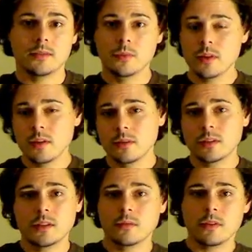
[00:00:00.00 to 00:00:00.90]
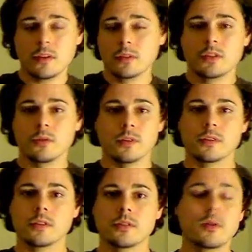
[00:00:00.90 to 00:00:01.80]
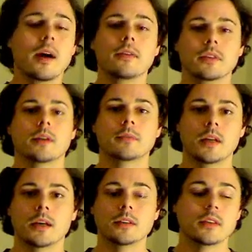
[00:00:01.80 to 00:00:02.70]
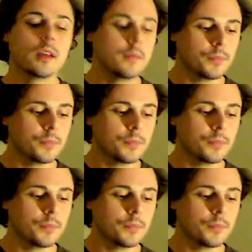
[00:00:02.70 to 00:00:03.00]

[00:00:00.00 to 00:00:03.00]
We're the only source. You have to come to us.